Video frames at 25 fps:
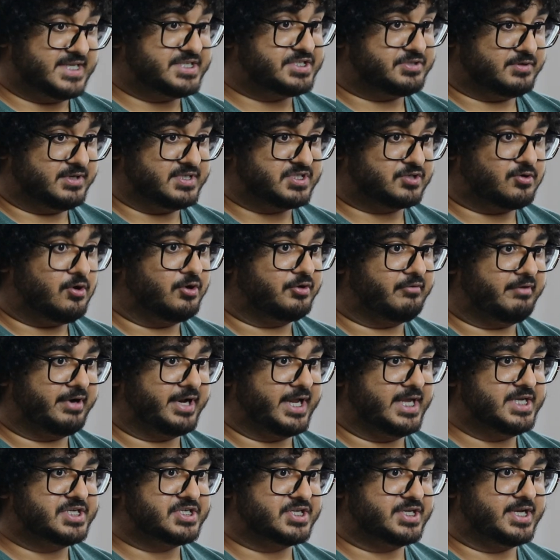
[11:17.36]
to his
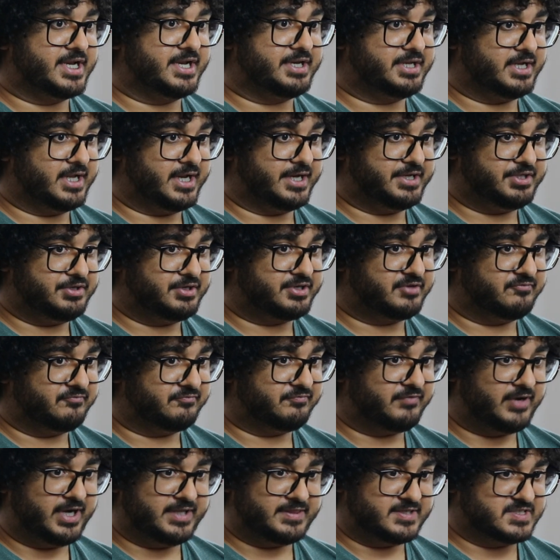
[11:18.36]
congregation, and you can
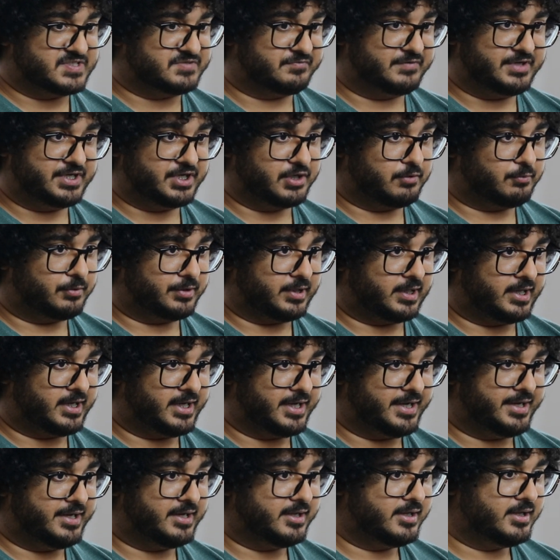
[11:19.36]
find this video
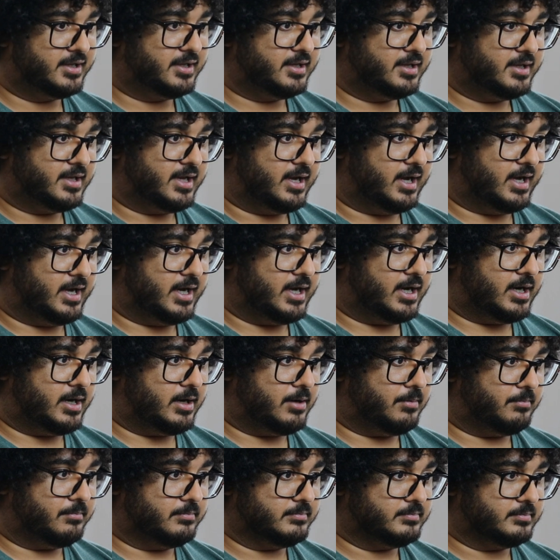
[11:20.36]
online,
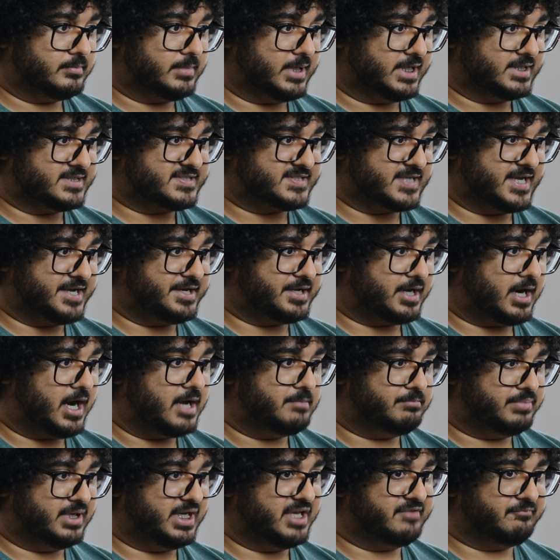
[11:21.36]
and said, "I
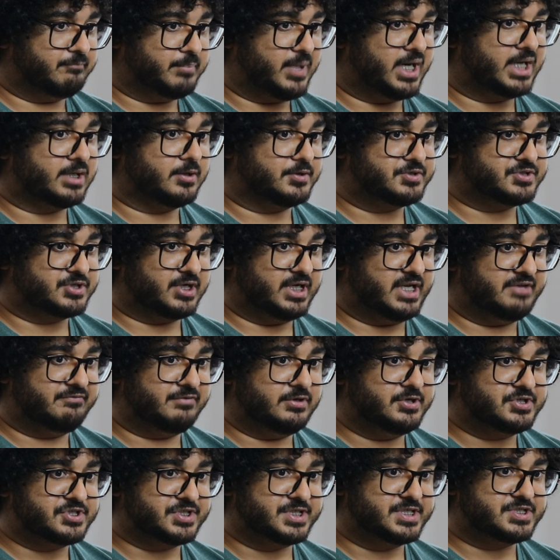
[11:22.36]
believe biological
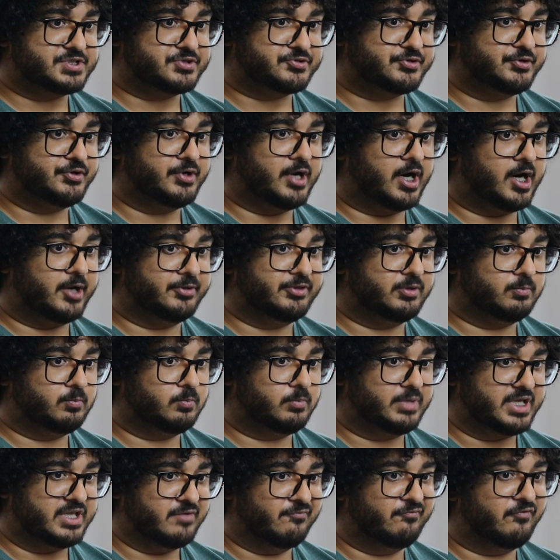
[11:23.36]
evolution is true.
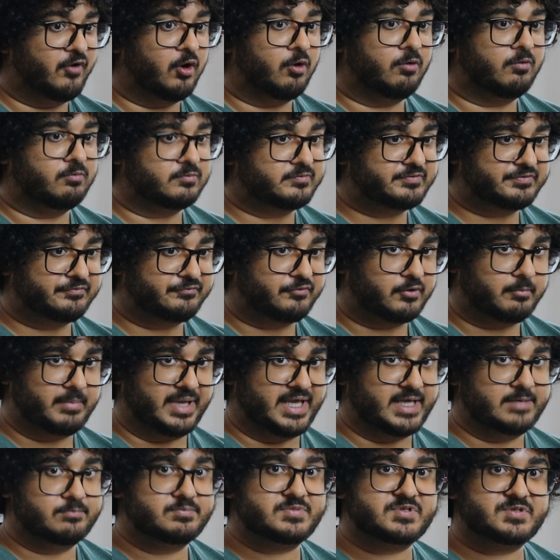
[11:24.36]
Adam evolved from
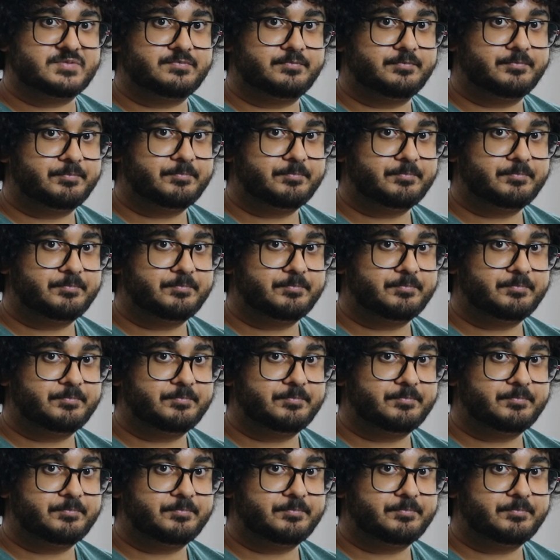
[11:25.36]
apes."